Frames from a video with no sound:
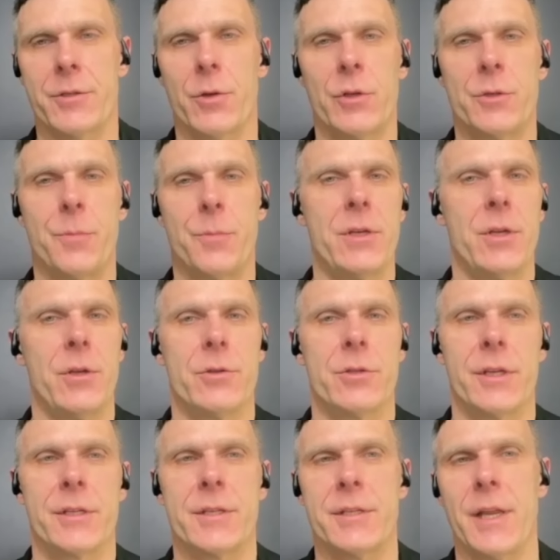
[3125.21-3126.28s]
So it's been
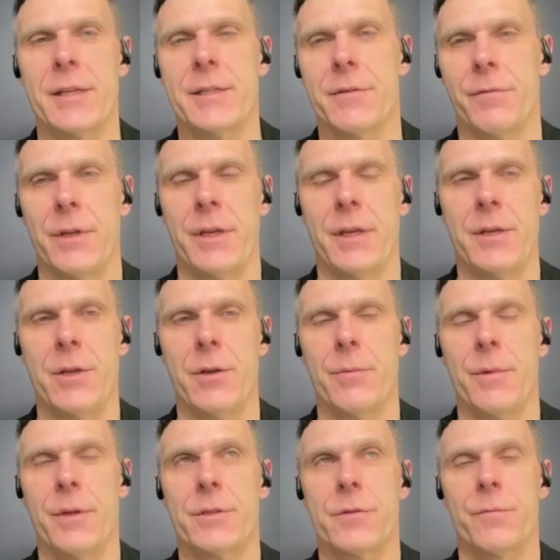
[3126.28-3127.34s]
used extensively in
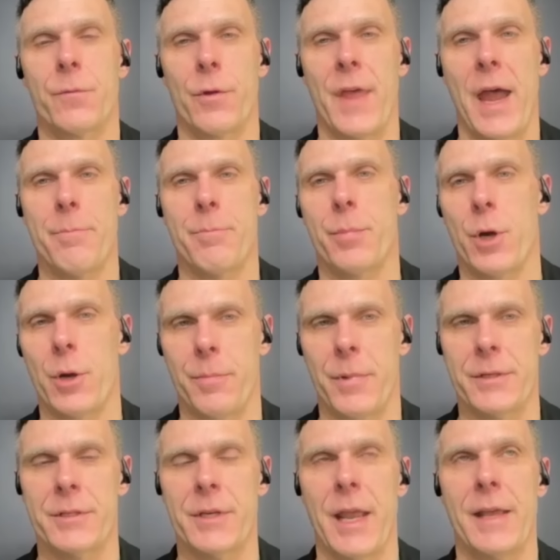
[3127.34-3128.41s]
humans for that
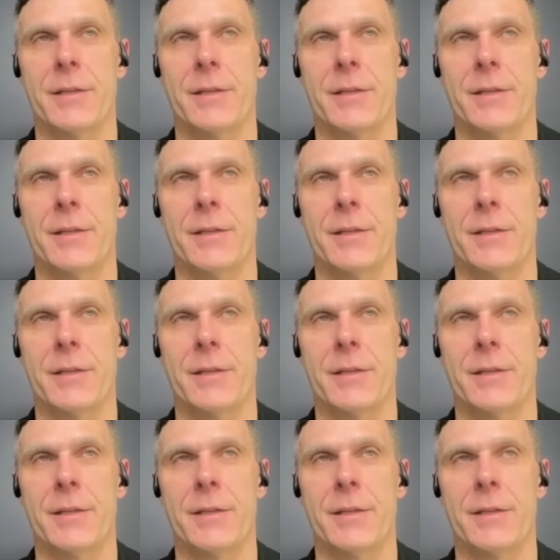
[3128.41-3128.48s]
purpose.